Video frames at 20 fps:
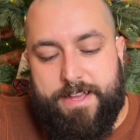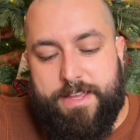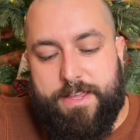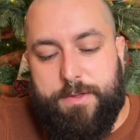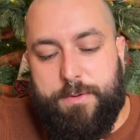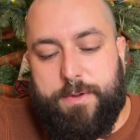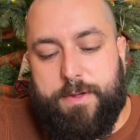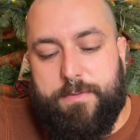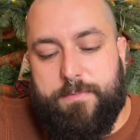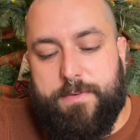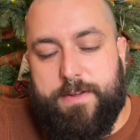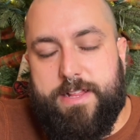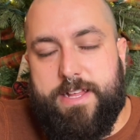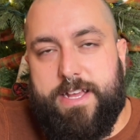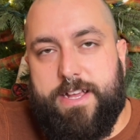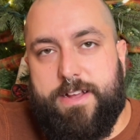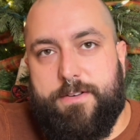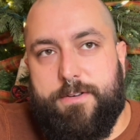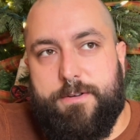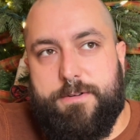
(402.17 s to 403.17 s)
you can
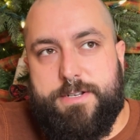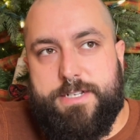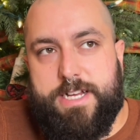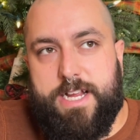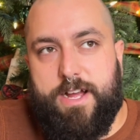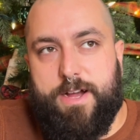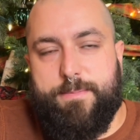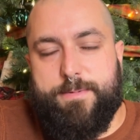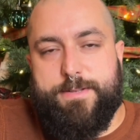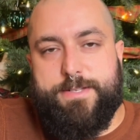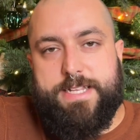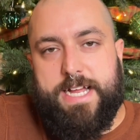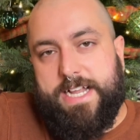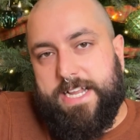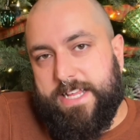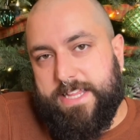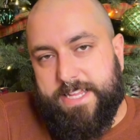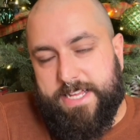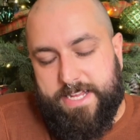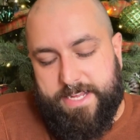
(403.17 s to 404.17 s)
really crochet almost
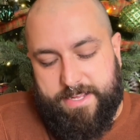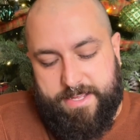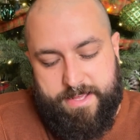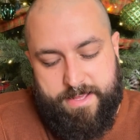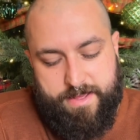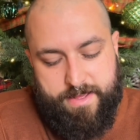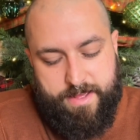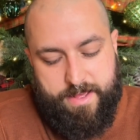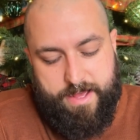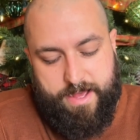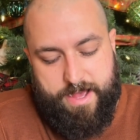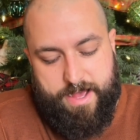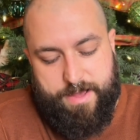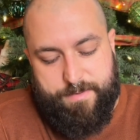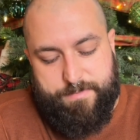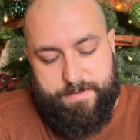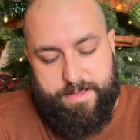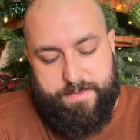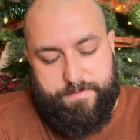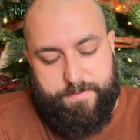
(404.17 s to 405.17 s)
anything
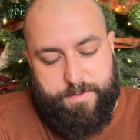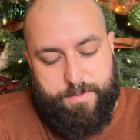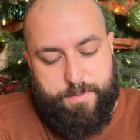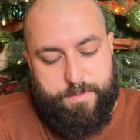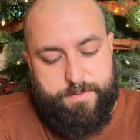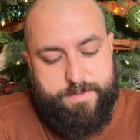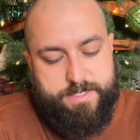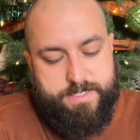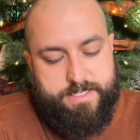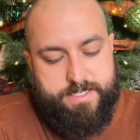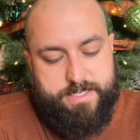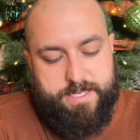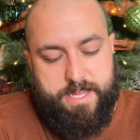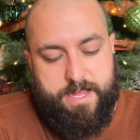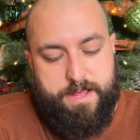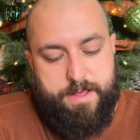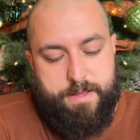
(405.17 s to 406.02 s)
if you just